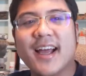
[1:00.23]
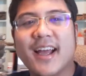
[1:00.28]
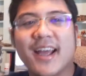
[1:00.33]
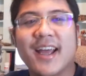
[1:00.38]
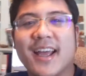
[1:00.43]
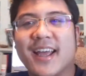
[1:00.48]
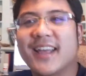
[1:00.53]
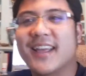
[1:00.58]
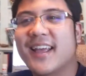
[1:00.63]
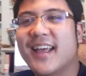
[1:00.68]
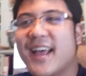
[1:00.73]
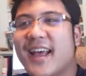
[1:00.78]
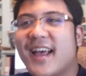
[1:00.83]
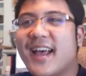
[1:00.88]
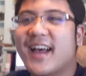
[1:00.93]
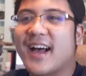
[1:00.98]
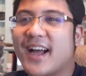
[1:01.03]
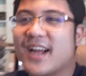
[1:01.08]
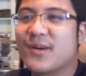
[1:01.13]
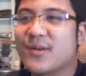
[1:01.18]
I,
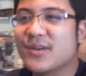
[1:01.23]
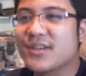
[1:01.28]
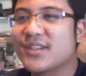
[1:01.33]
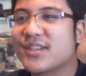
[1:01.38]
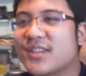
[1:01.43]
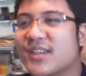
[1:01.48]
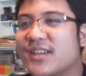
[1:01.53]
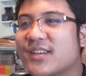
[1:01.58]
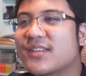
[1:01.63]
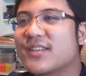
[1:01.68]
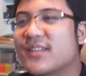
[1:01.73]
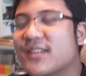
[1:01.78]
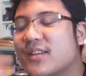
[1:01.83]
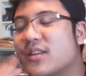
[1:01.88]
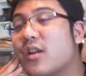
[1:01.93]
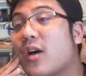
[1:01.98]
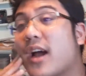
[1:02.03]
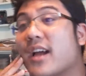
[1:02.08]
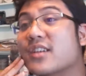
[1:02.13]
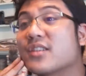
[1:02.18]
I was
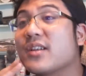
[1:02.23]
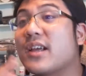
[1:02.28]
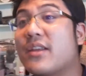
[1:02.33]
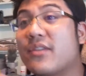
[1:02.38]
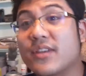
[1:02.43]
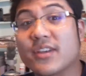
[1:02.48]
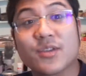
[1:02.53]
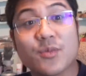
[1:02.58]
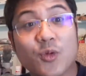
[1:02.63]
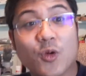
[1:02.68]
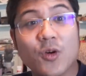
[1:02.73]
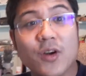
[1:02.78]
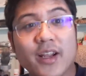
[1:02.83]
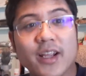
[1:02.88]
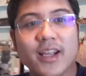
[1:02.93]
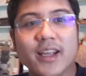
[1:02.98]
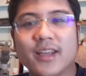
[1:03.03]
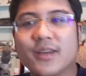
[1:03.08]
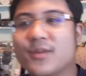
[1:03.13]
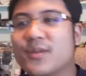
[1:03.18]
no, actually, this
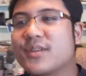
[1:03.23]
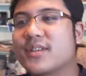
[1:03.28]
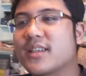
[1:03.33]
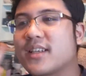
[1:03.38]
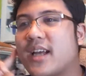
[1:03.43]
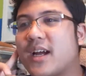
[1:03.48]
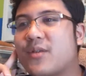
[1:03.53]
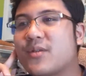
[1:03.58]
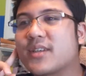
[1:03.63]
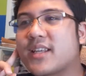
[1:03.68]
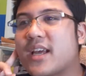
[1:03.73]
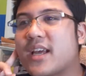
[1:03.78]
morning it was I was